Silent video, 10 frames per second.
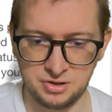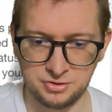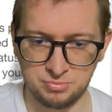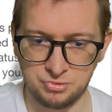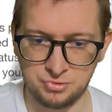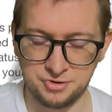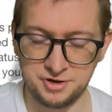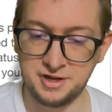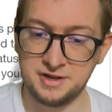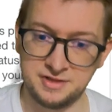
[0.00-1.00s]
on the board,
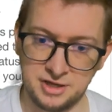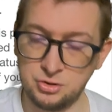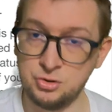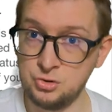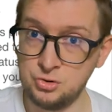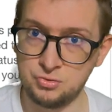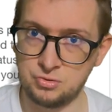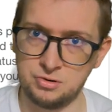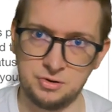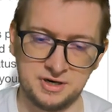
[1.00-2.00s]
then you
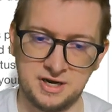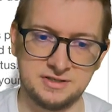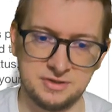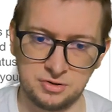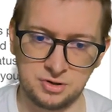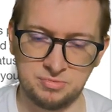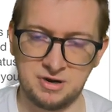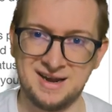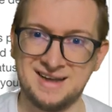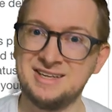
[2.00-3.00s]
roll your dice and
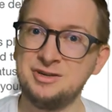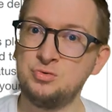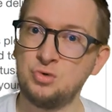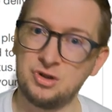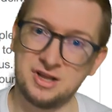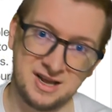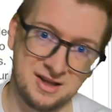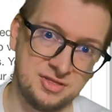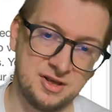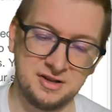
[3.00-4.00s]
occupy, and then you roll
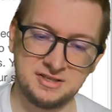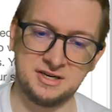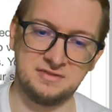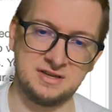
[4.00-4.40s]
another set of